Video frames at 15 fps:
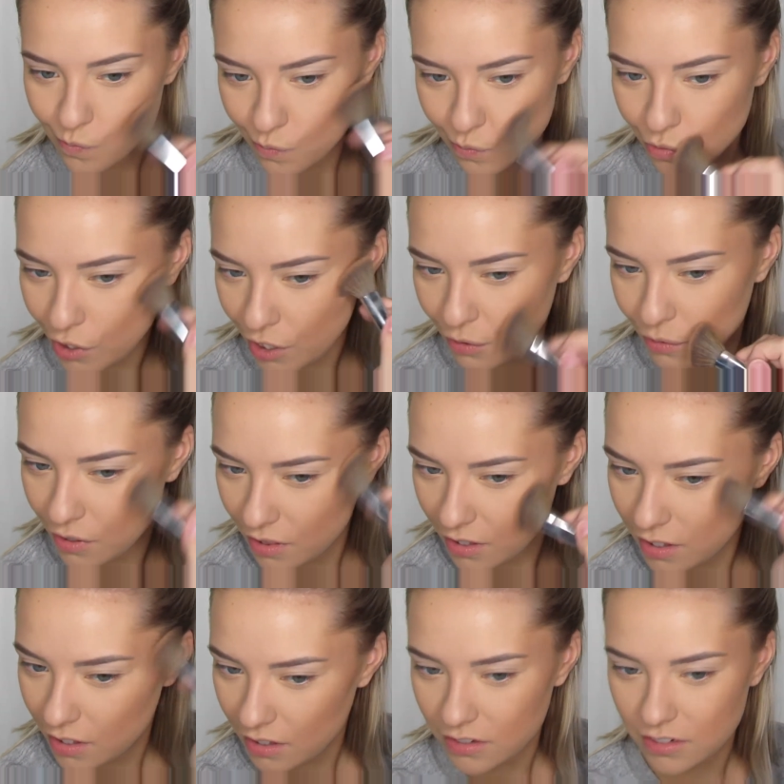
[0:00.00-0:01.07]
play with
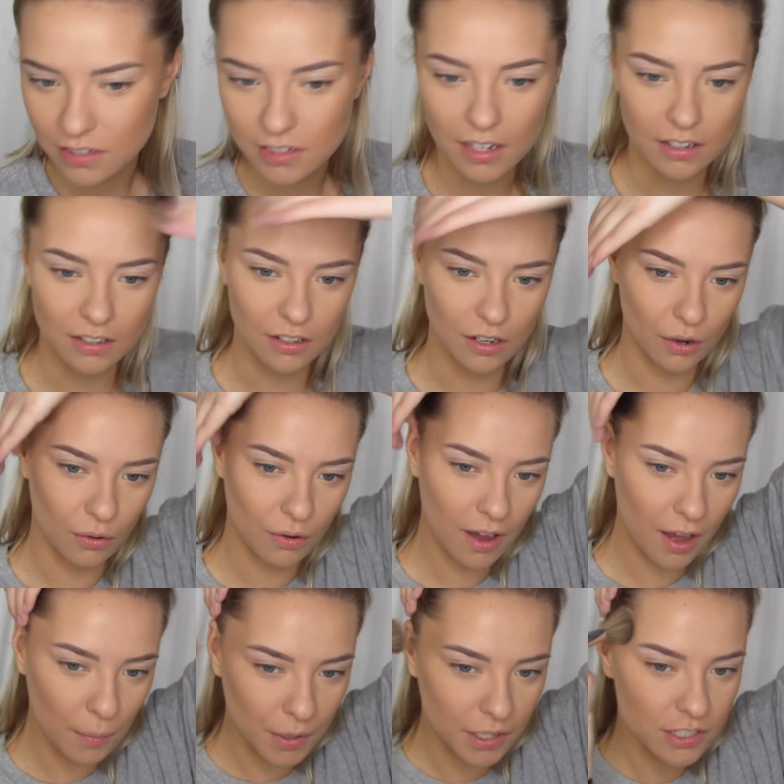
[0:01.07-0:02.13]
it and just kind of know
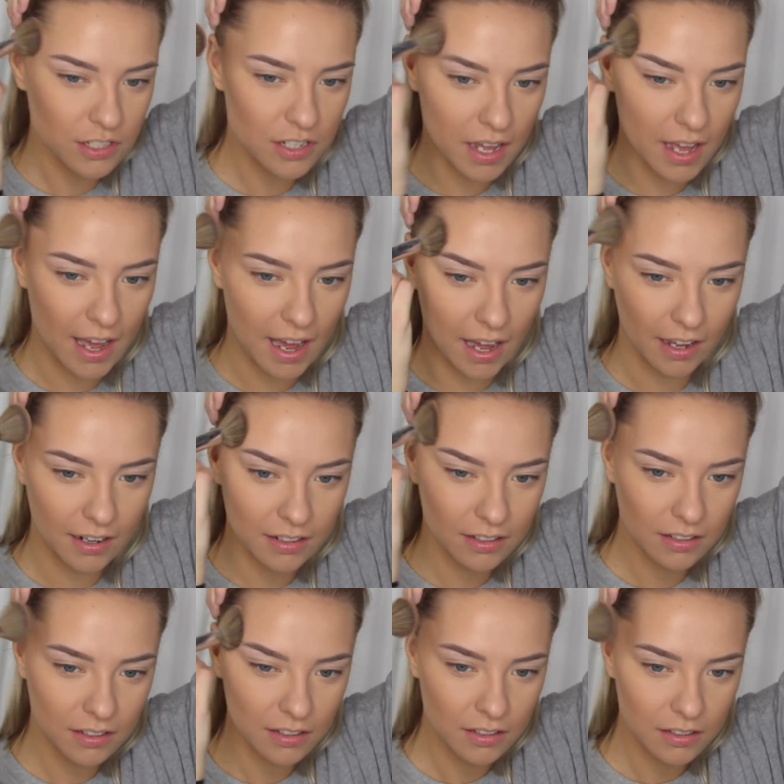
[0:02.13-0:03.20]
how much to add.
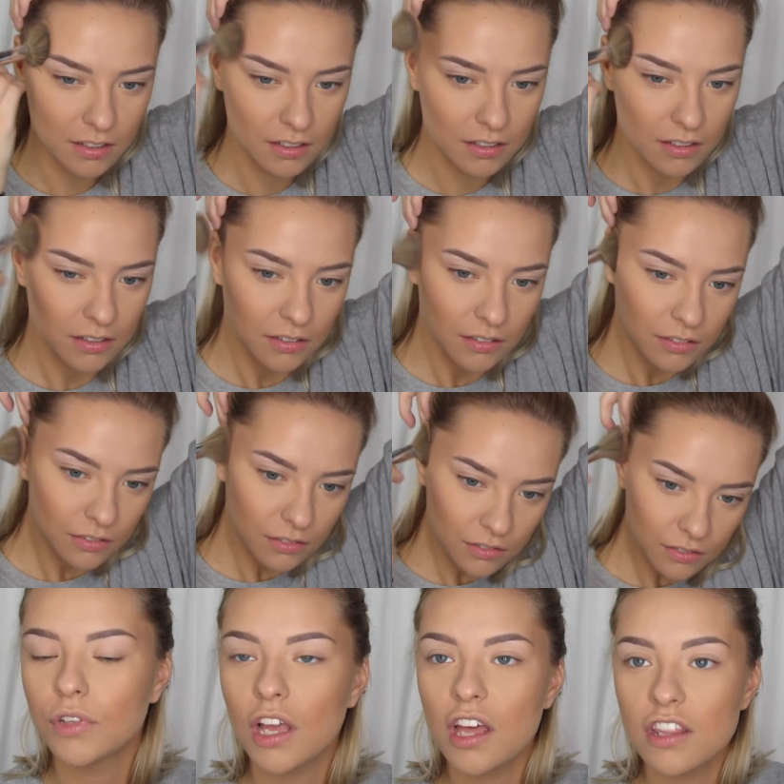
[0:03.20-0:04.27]

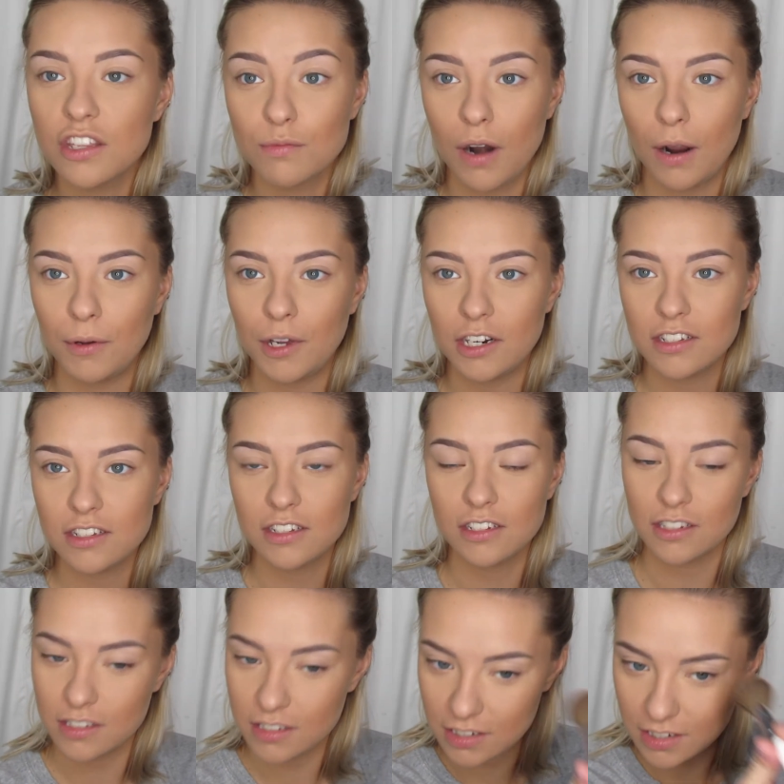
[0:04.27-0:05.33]
This probably honestly
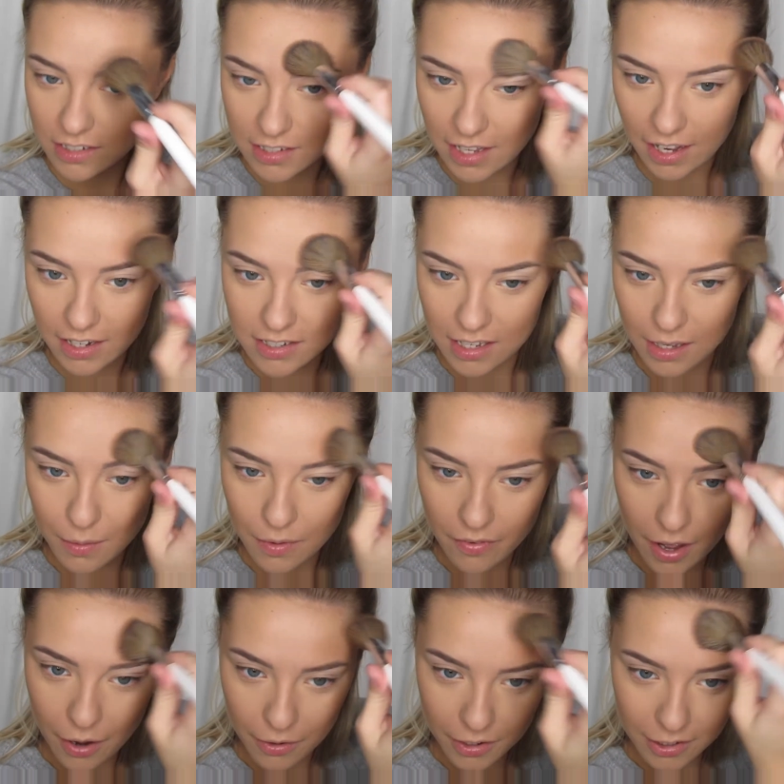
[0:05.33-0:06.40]
looks the exact same of
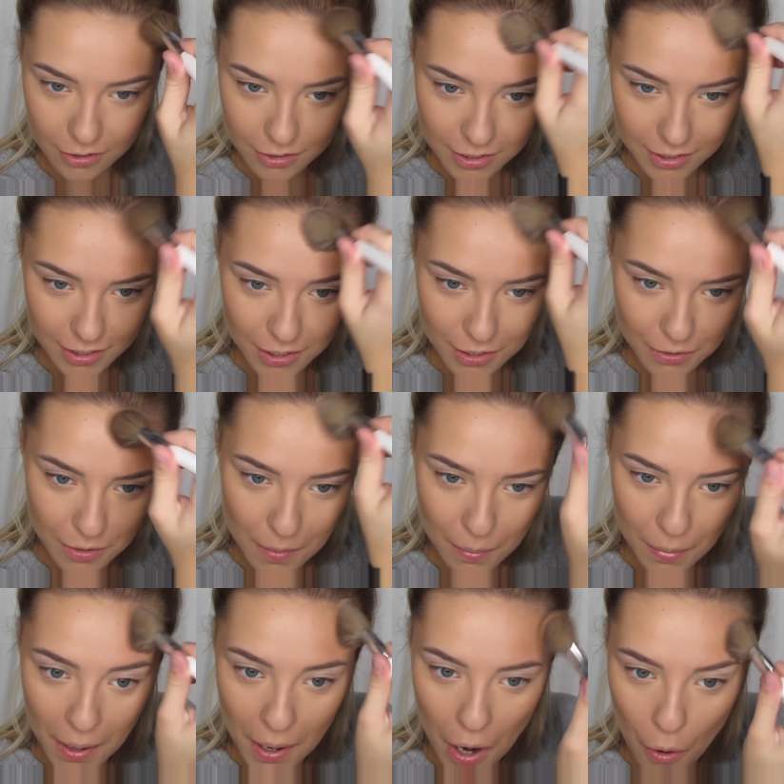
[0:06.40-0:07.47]
how I usually do it,
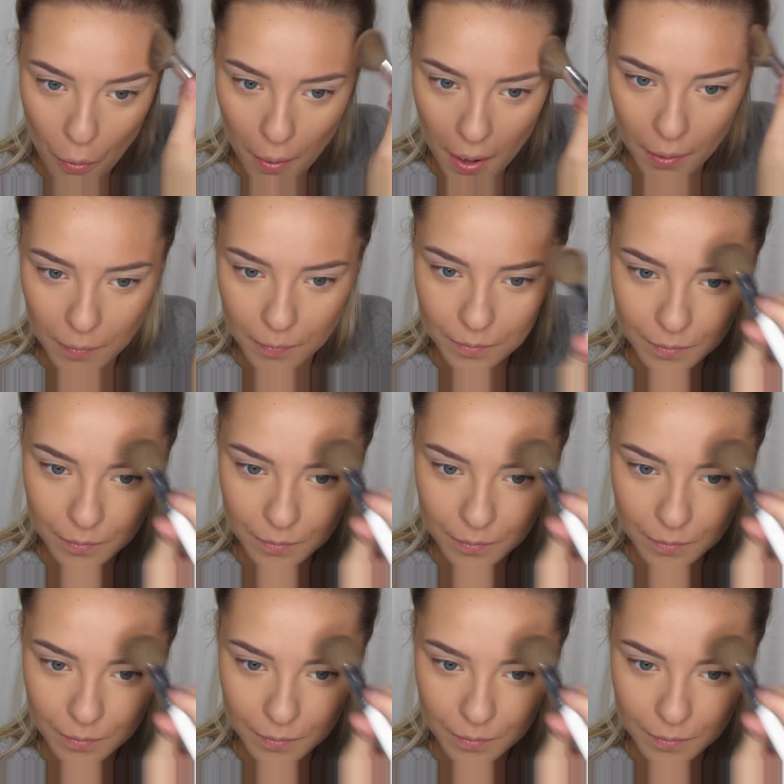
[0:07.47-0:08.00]
but oh well.